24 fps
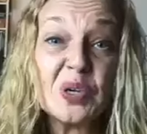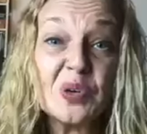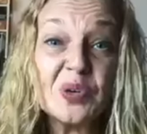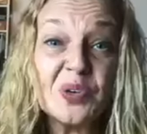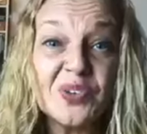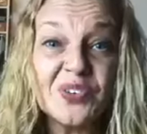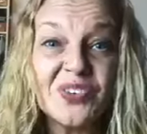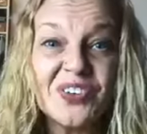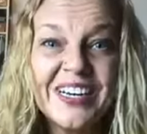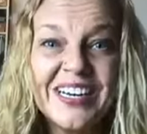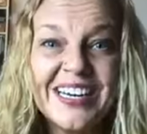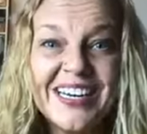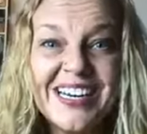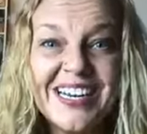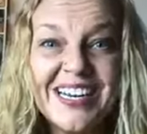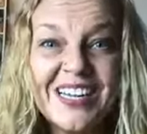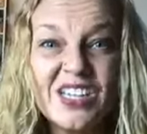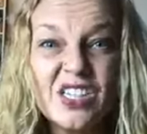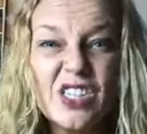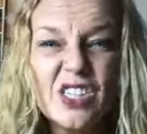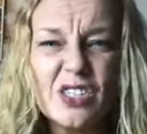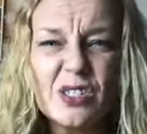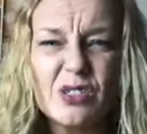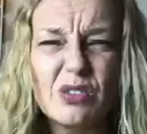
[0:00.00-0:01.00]
you
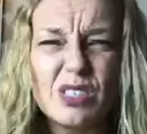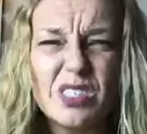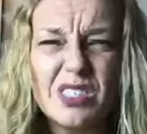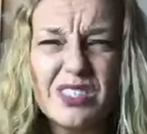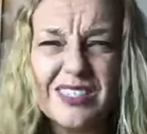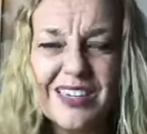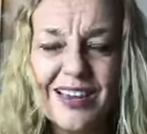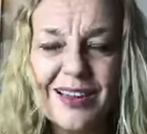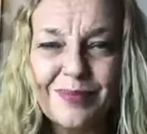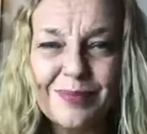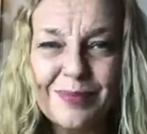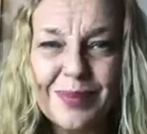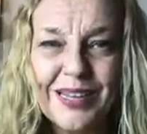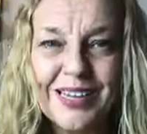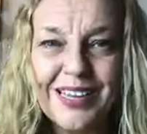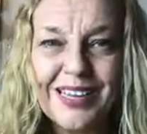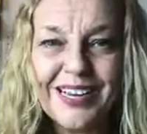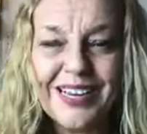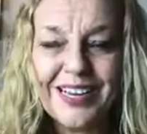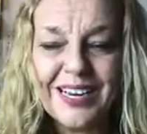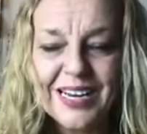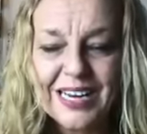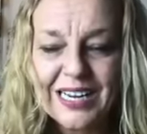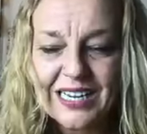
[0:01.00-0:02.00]
to step
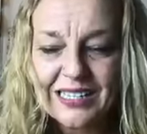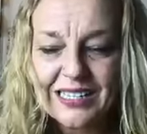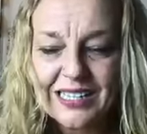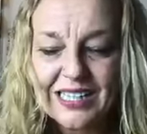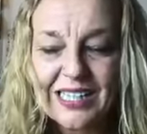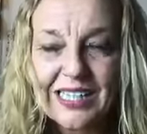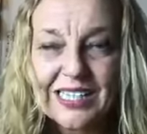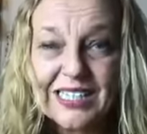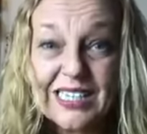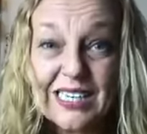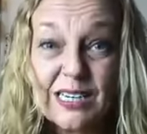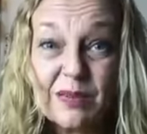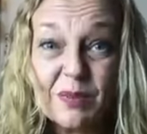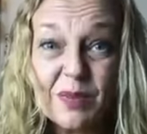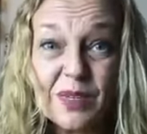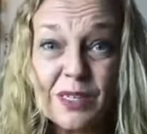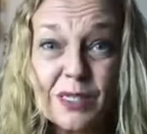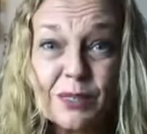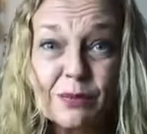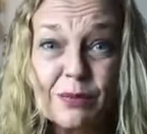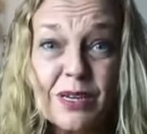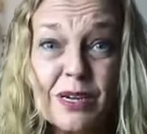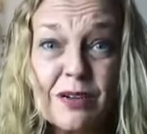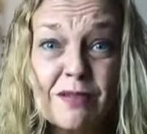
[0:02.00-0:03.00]
in, dig deep
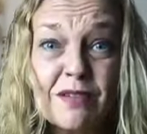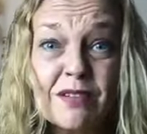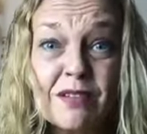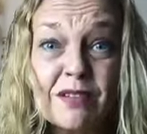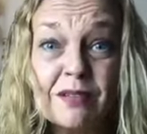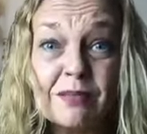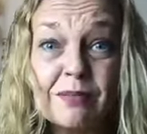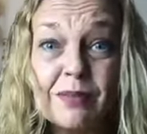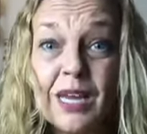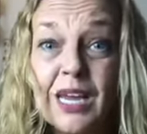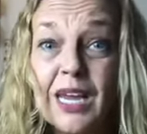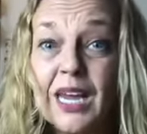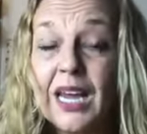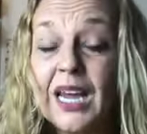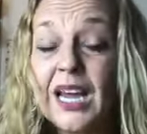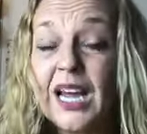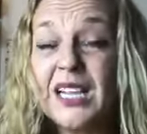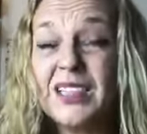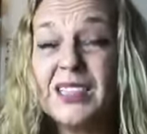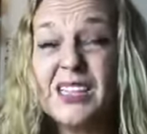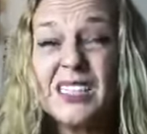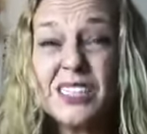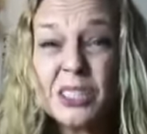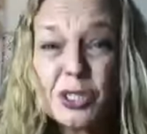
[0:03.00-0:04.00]
this week with me,
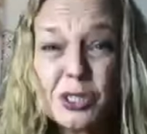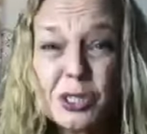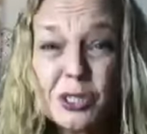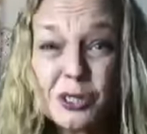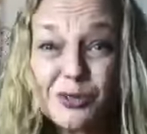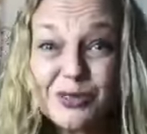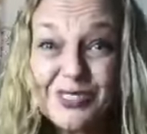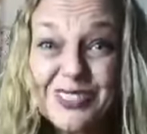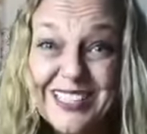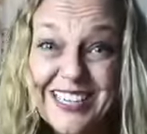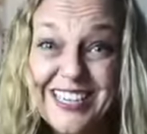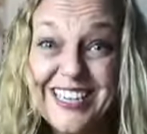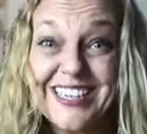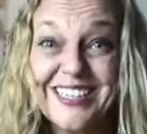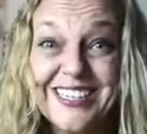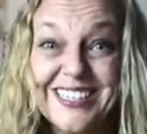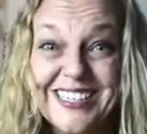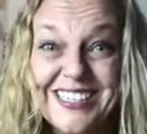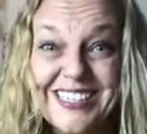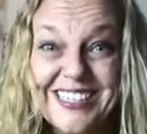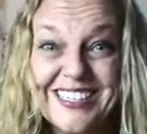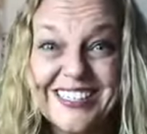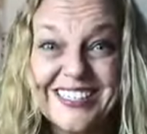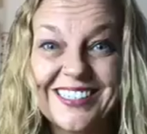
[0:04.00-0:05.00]
and let's do
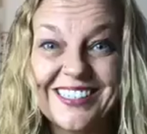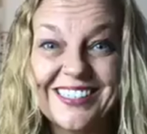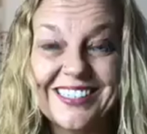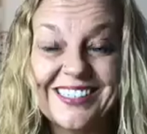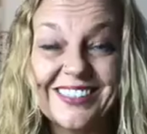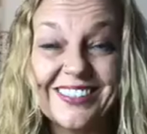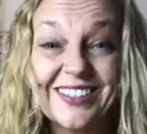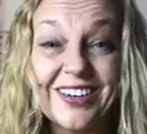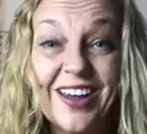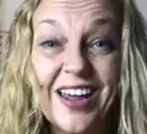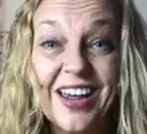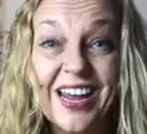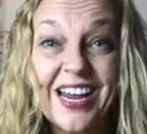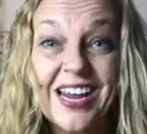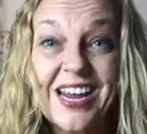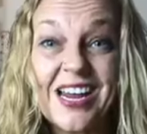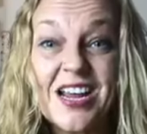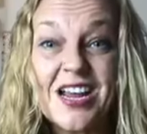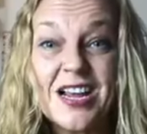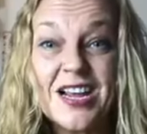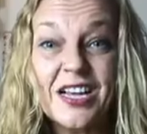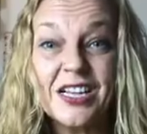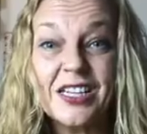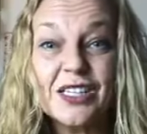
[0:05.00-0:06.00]
this, okay?
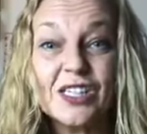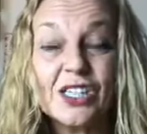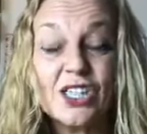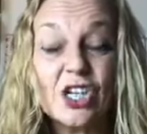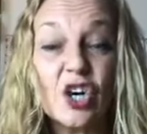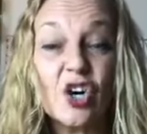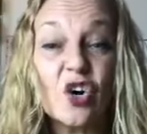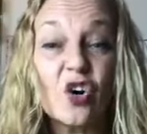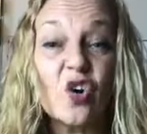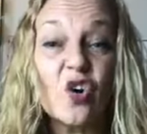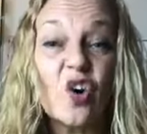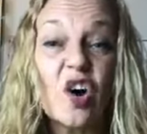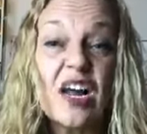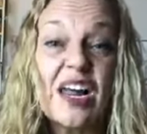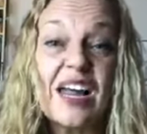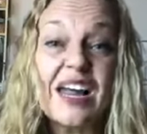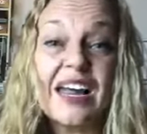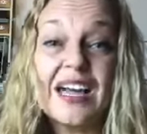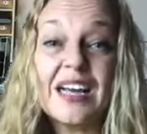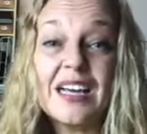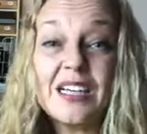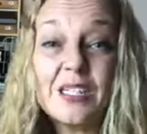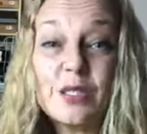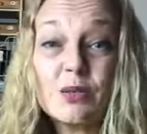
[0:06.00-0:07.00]
So
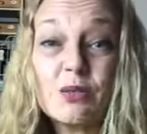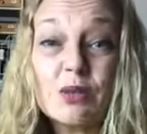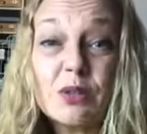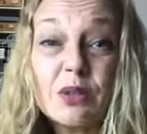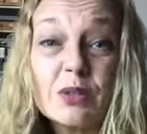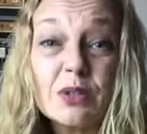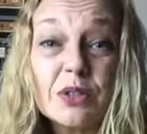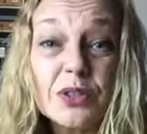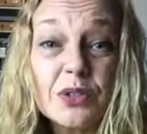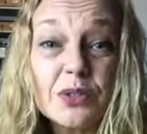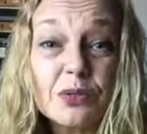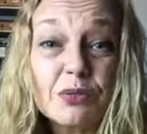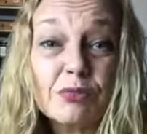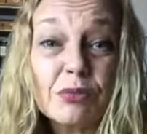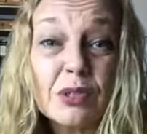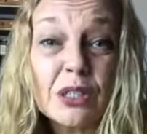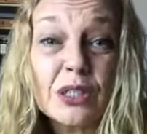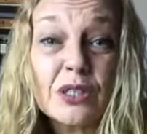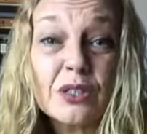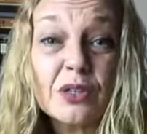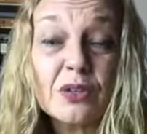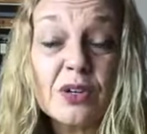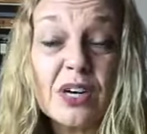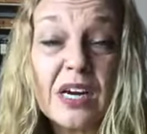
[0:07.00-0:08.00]
as we're going
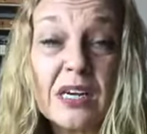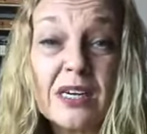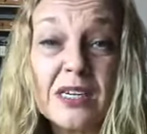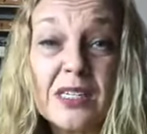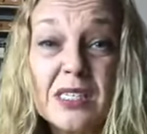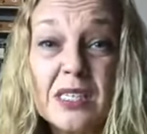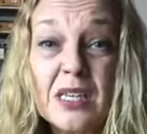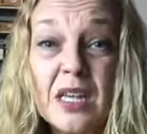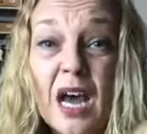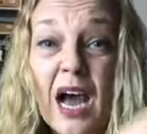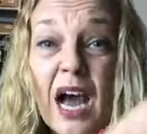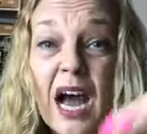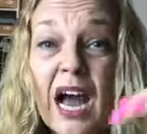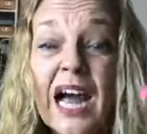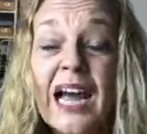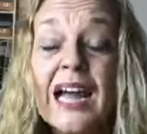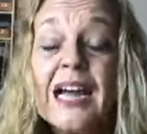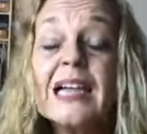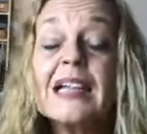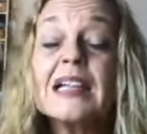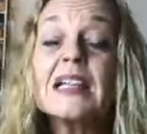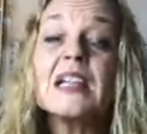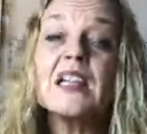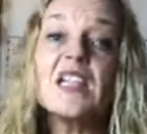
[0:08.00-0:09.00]
through, guys,
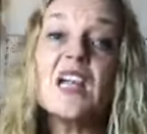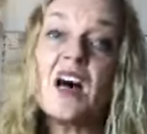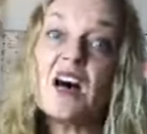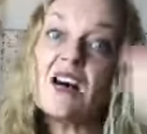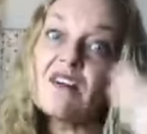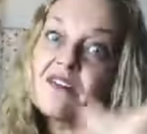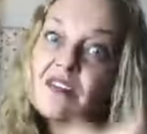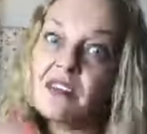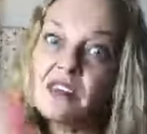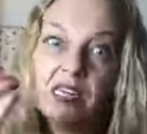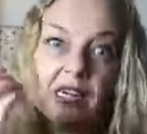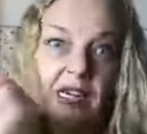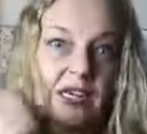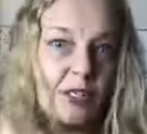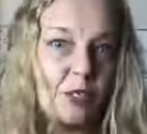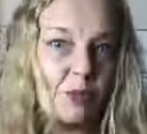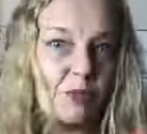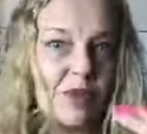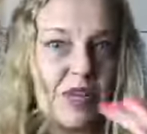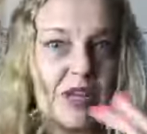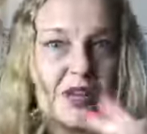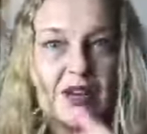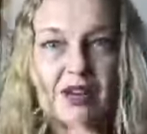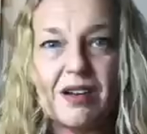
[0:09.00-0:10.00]
I love
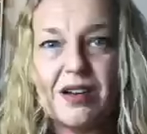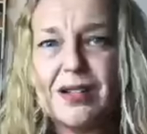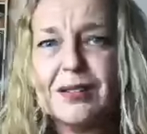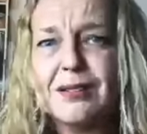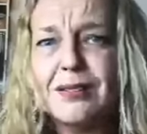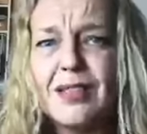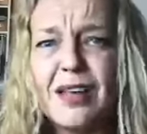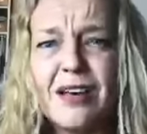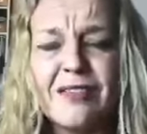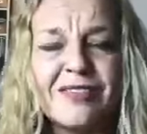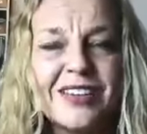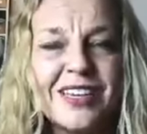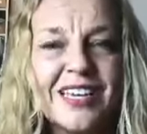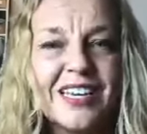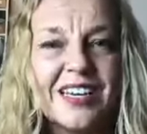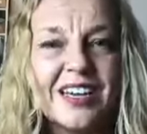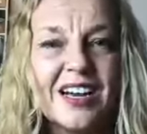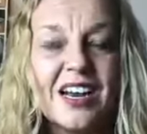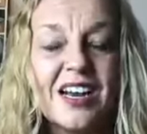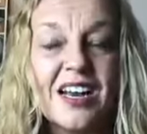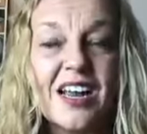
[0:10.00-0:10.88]
engagement. I love it.